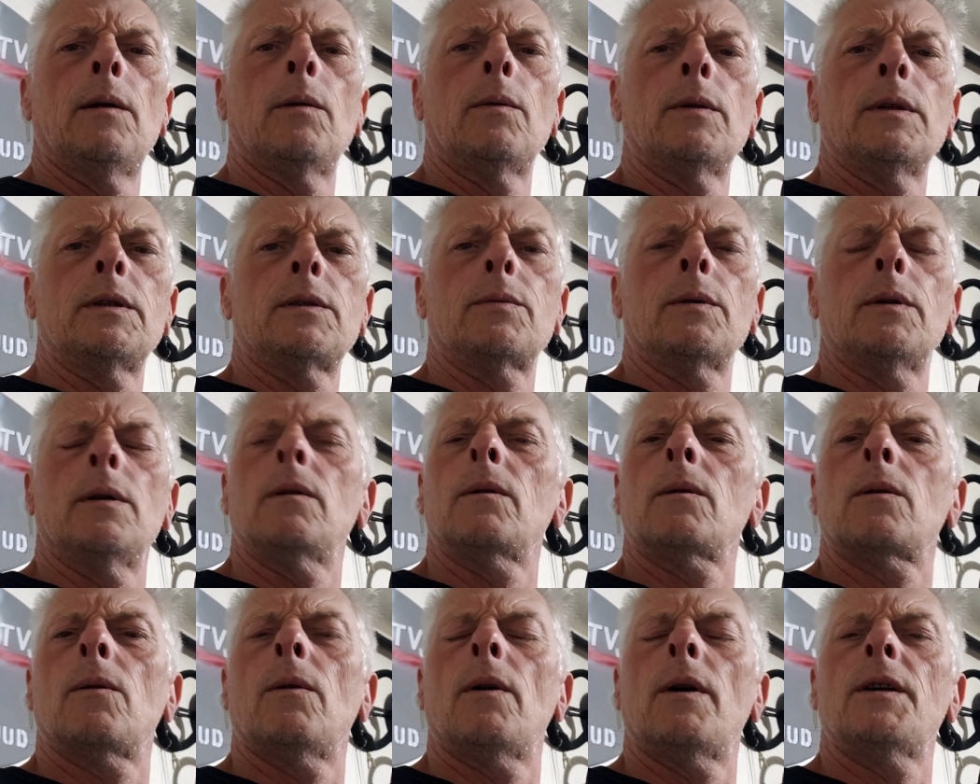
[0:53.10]
which we're
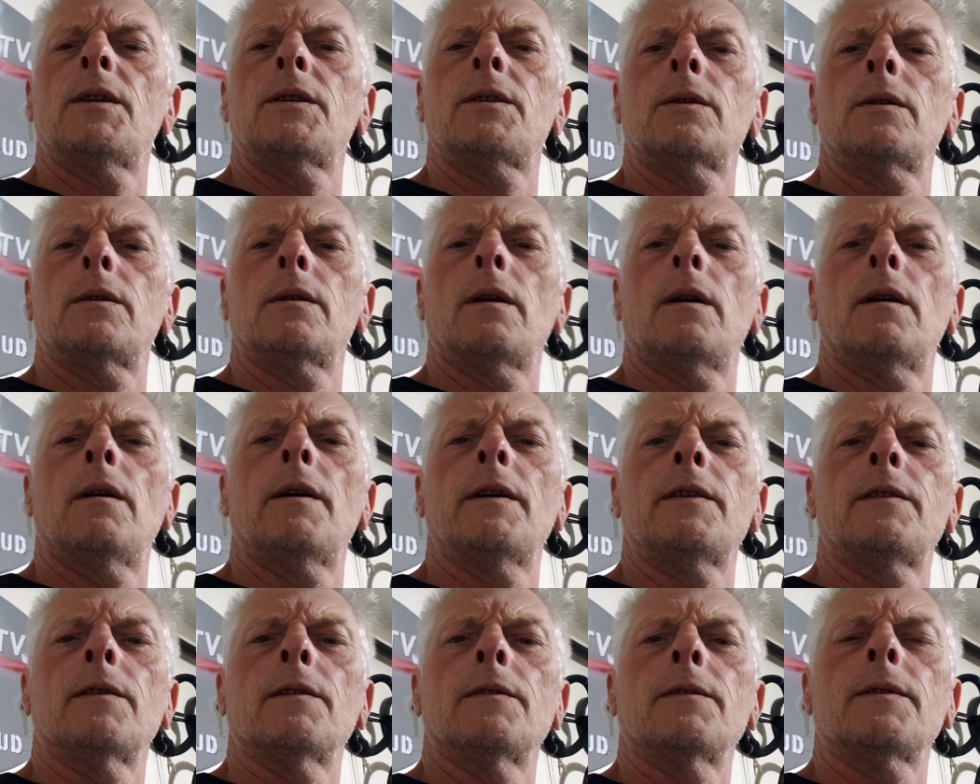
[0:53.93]
not quite sure the
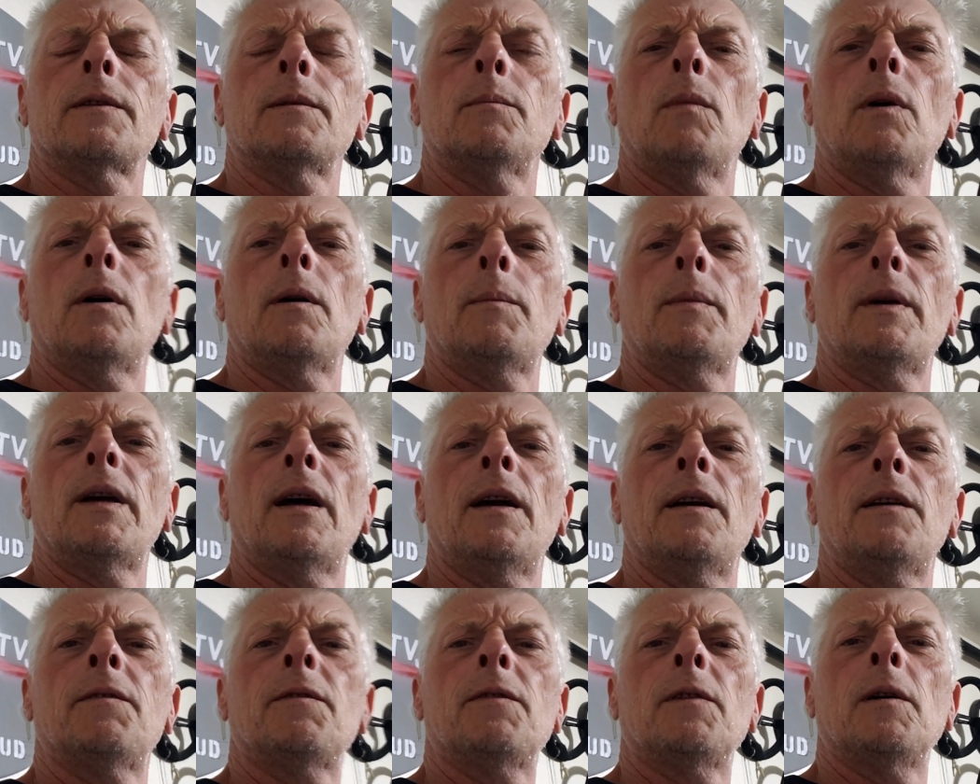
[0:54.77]
height of. It might be
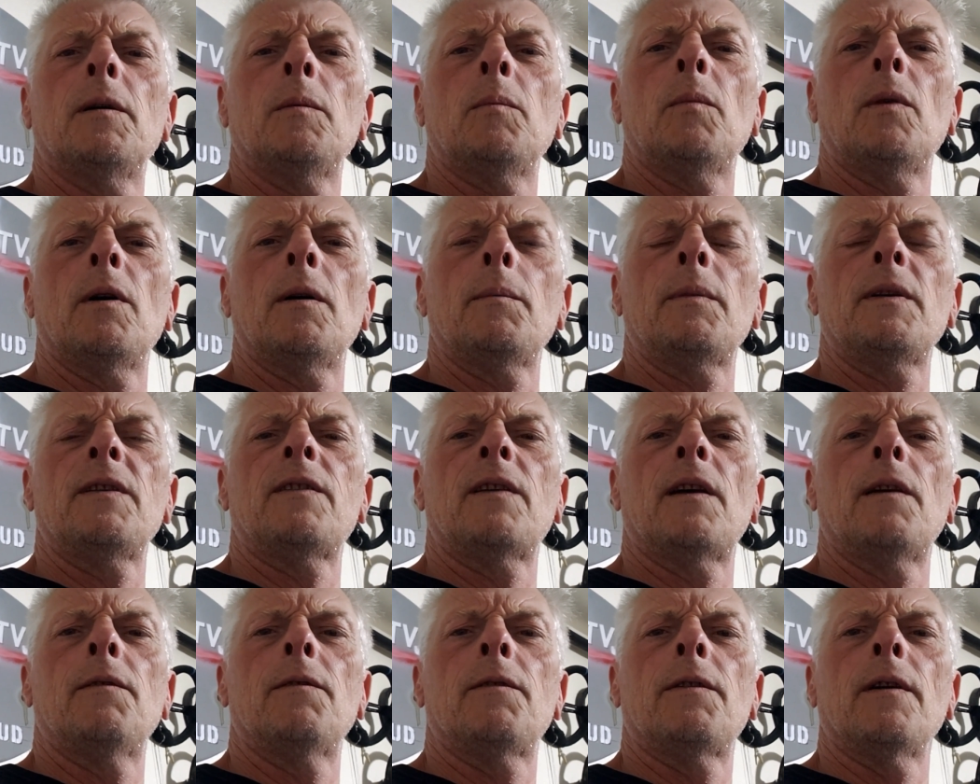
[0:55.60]
8 foot, it might be
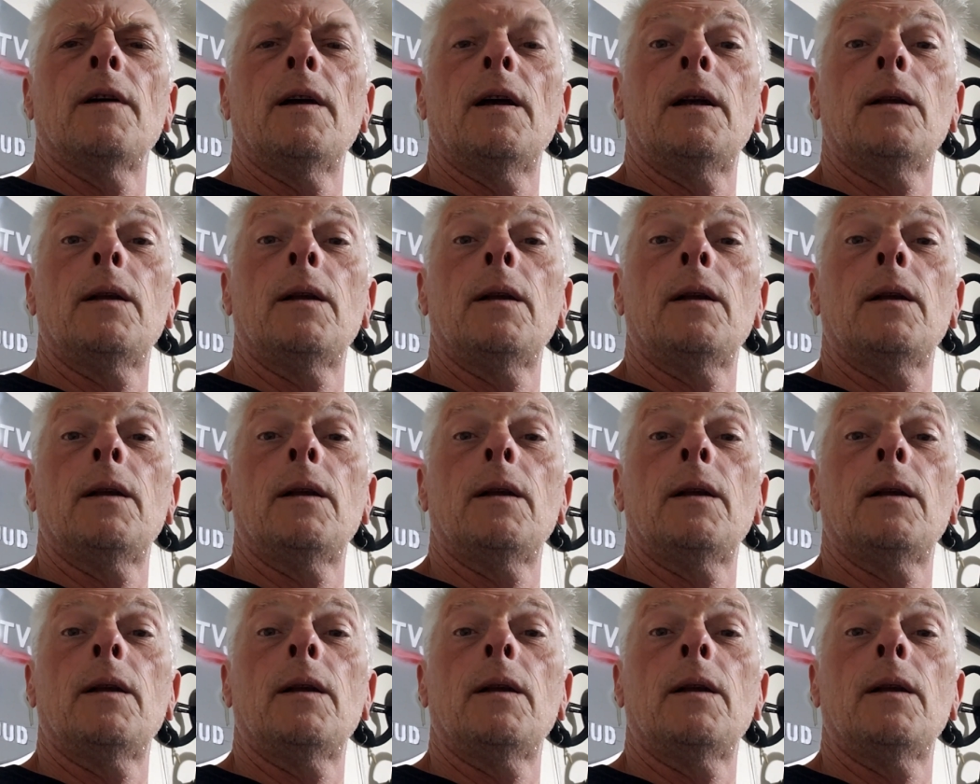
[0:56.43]
10 foot.